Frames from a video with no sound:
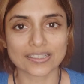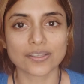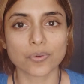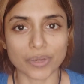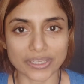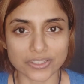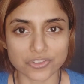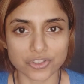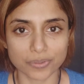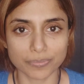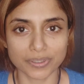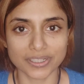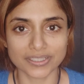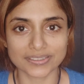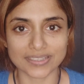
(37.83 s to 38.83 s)
Waist
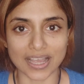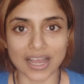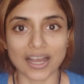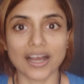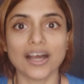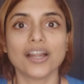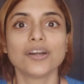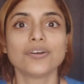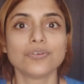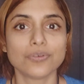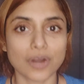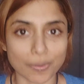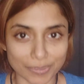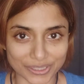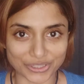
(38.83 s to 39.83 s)
trimmers are
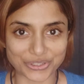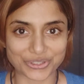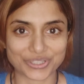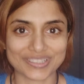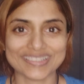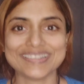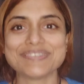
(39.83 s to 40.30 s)
rubbish.